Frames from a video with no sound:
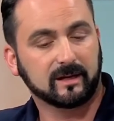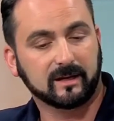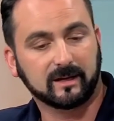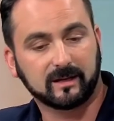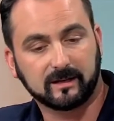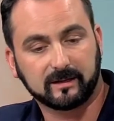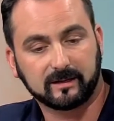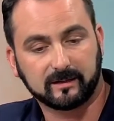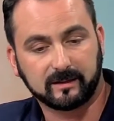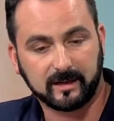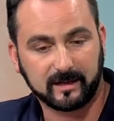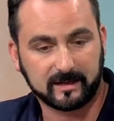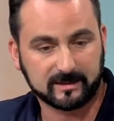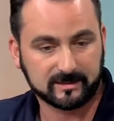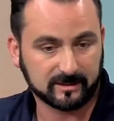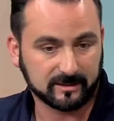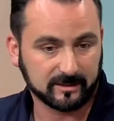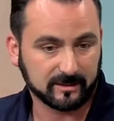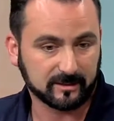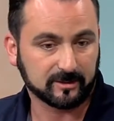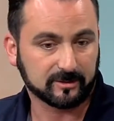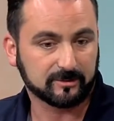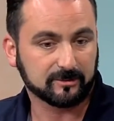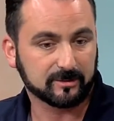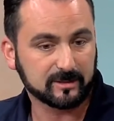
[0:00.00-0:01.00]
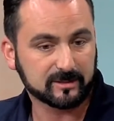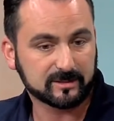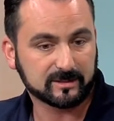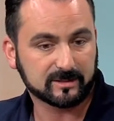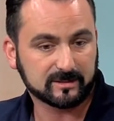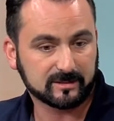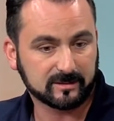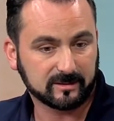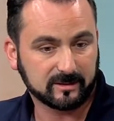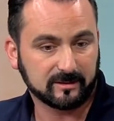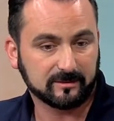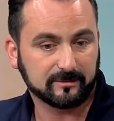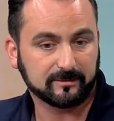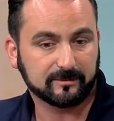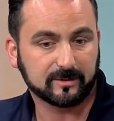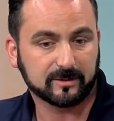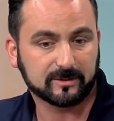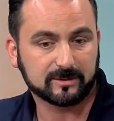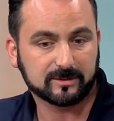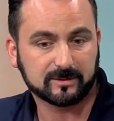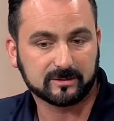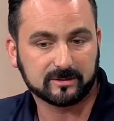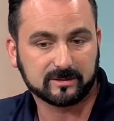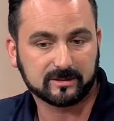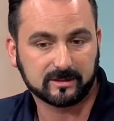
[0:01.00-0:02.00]
As it increases in
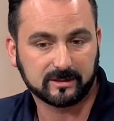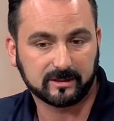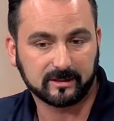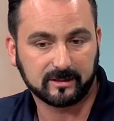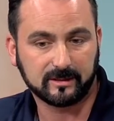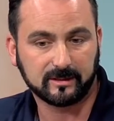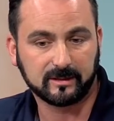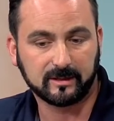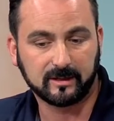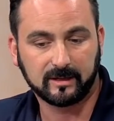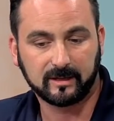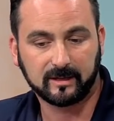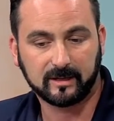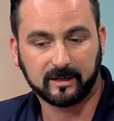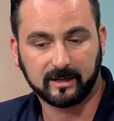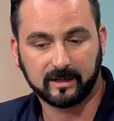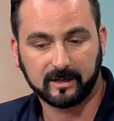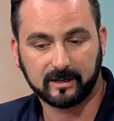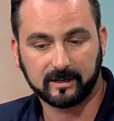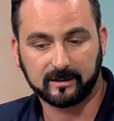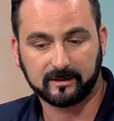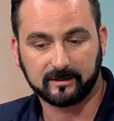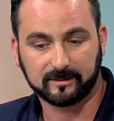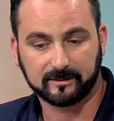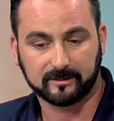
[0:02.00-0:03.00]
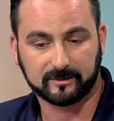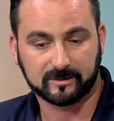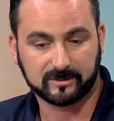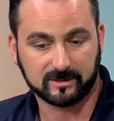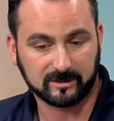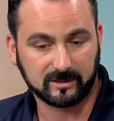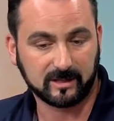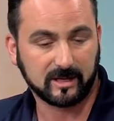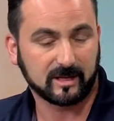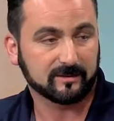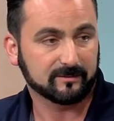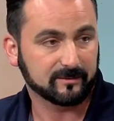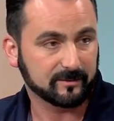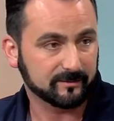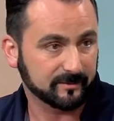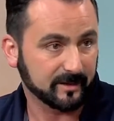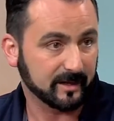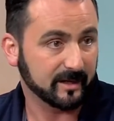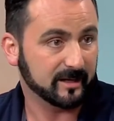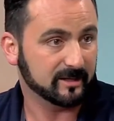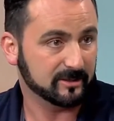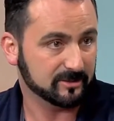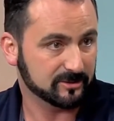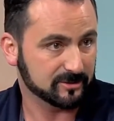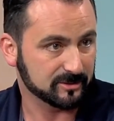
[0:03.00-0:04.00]
efficiency, there's a lot of
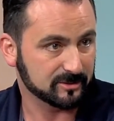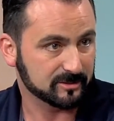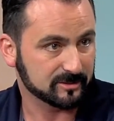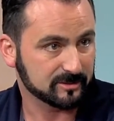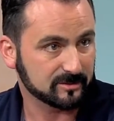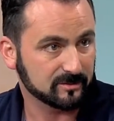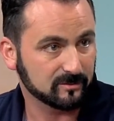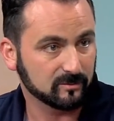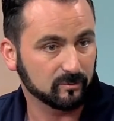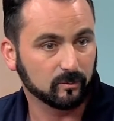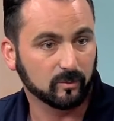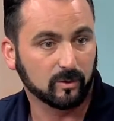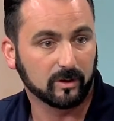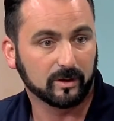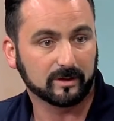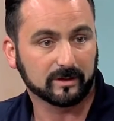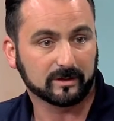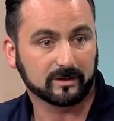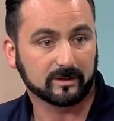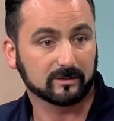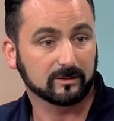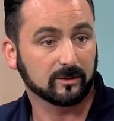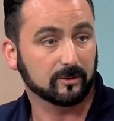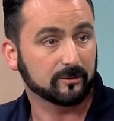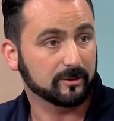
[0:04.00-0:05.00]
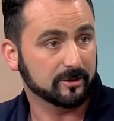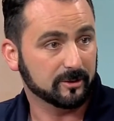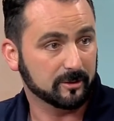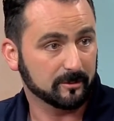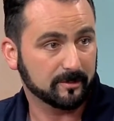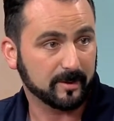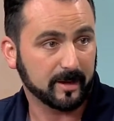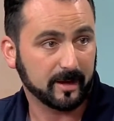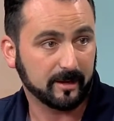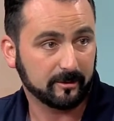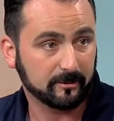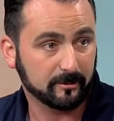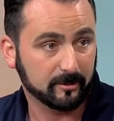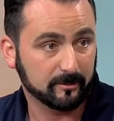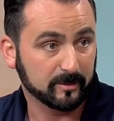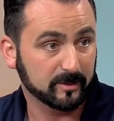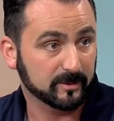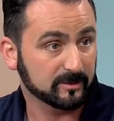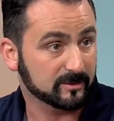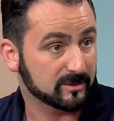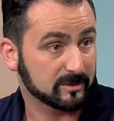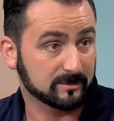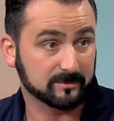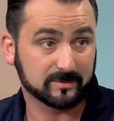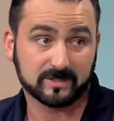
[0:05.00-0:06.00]
advantages. One, it can lower your power
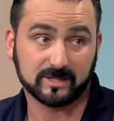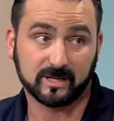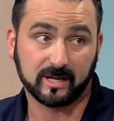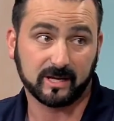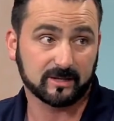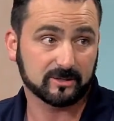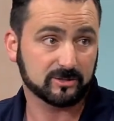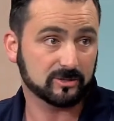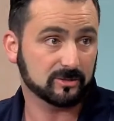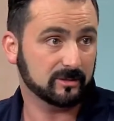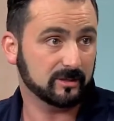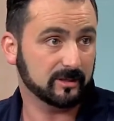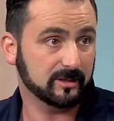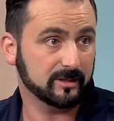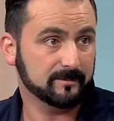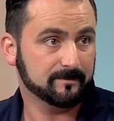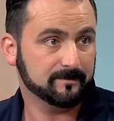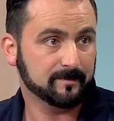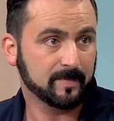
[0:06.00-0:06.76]
bill substantially.